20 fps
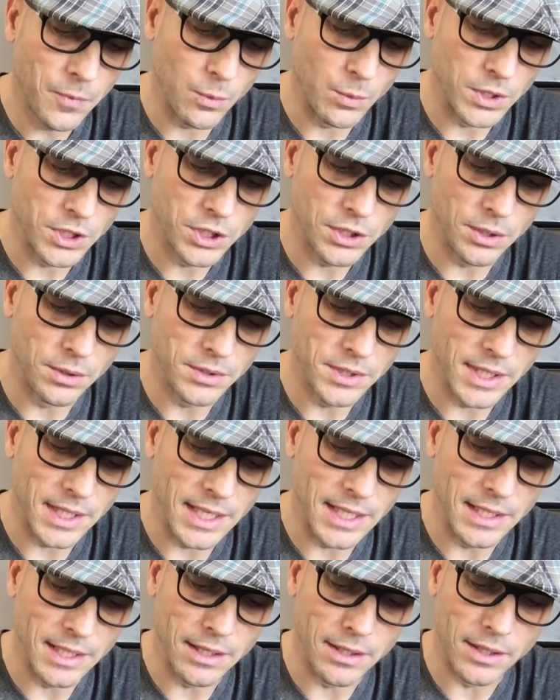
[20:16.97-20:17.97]
which shows that
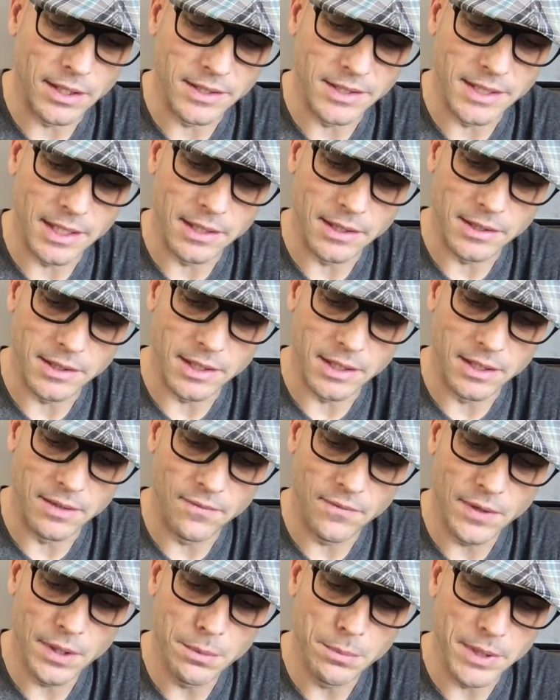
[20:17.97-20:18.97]
he did not zealously
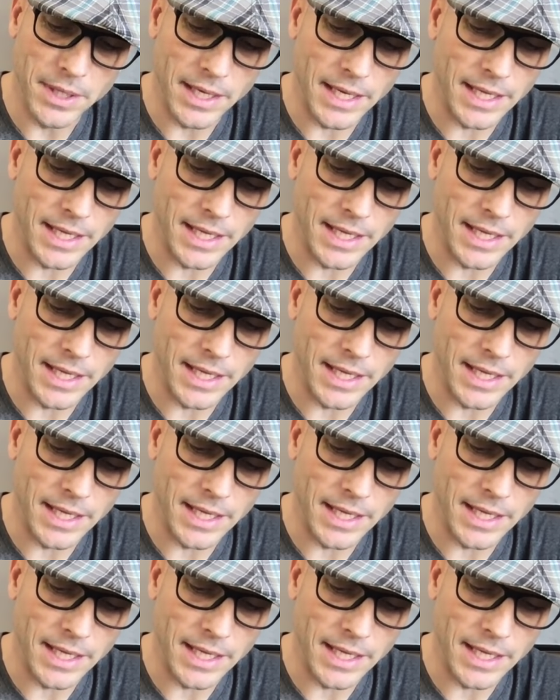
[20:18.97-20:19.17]
defend me